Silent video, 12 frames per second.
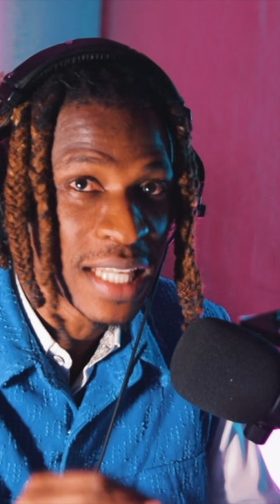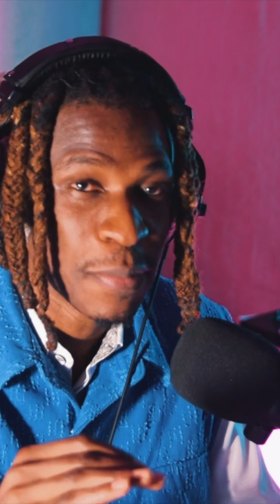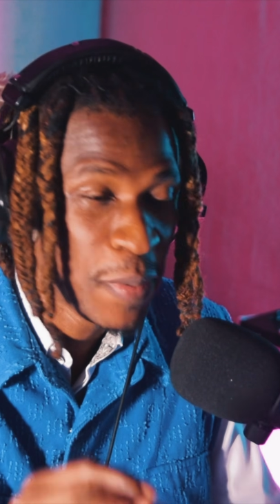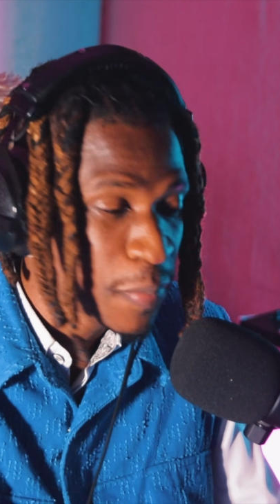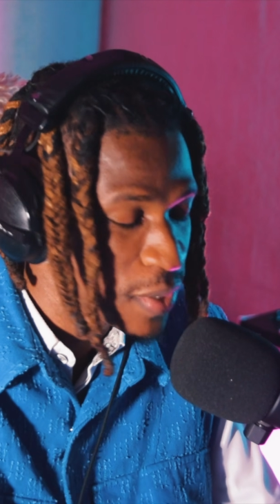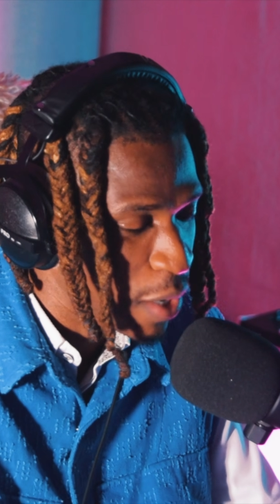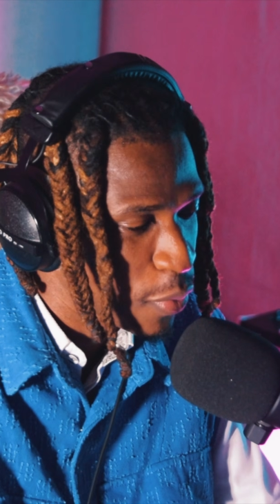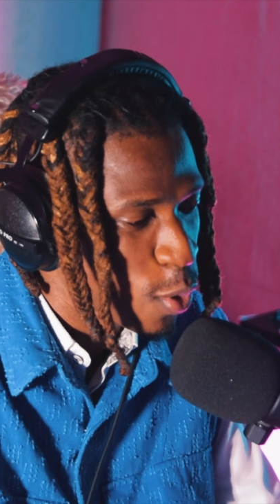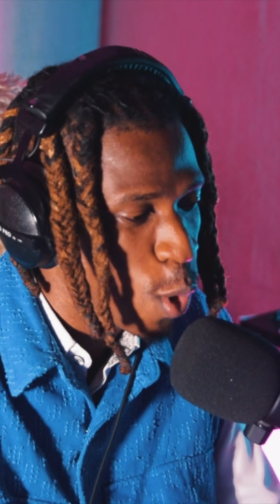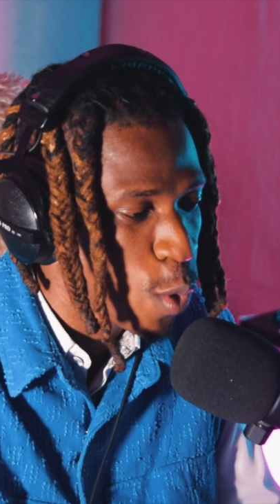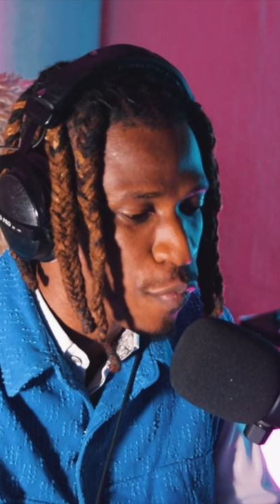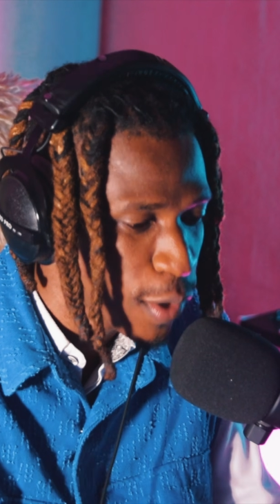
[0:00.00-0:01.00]
the people that we
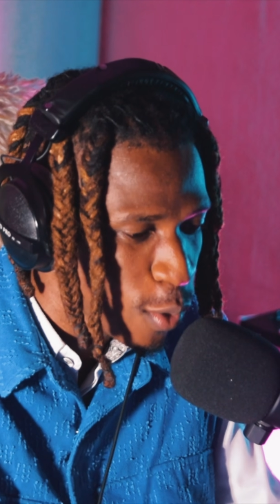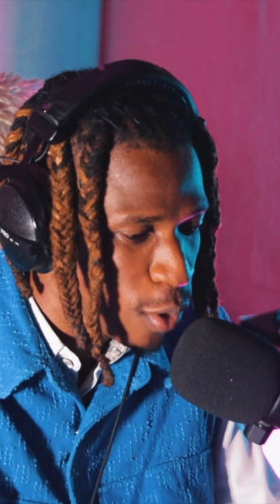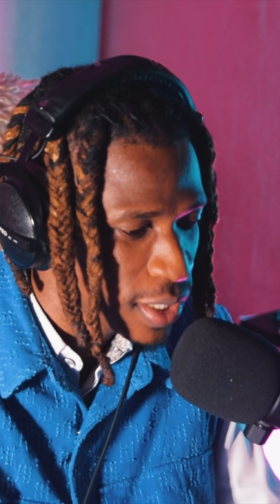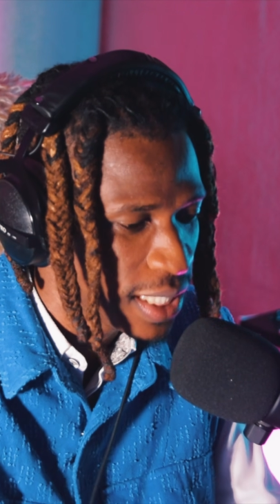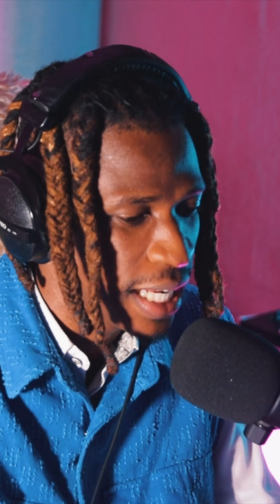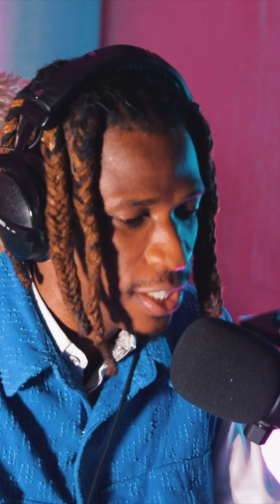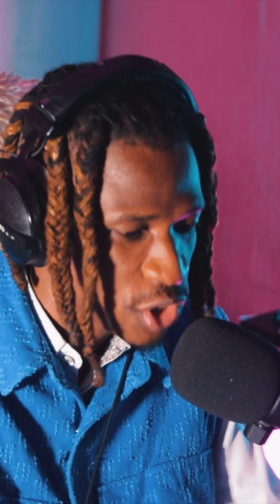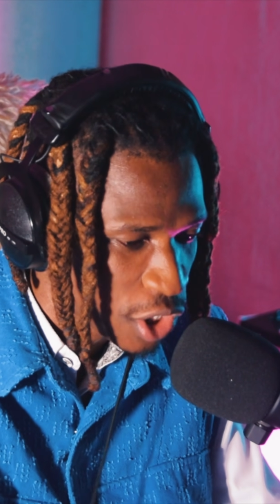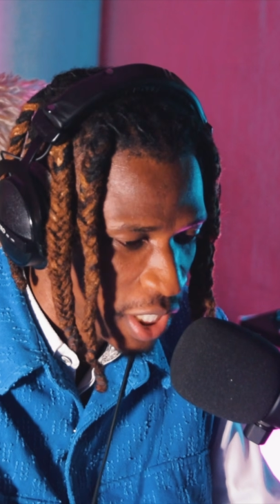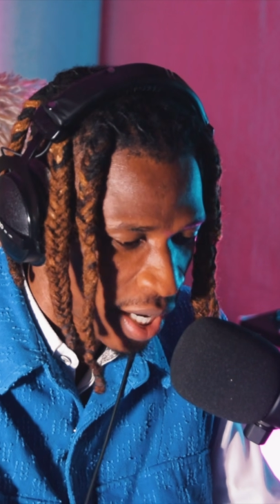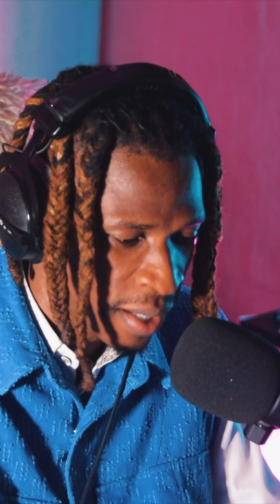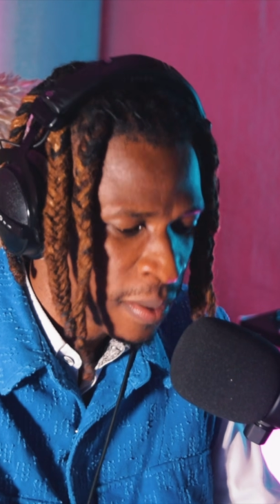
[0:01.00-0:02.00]
call recording
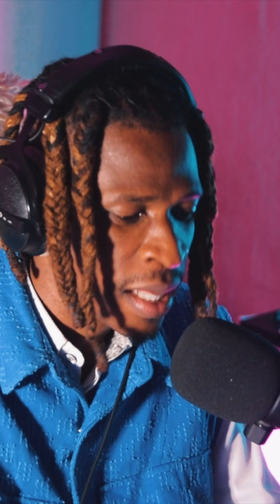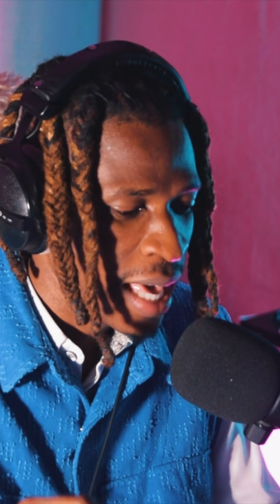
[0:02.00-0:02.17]
engineer.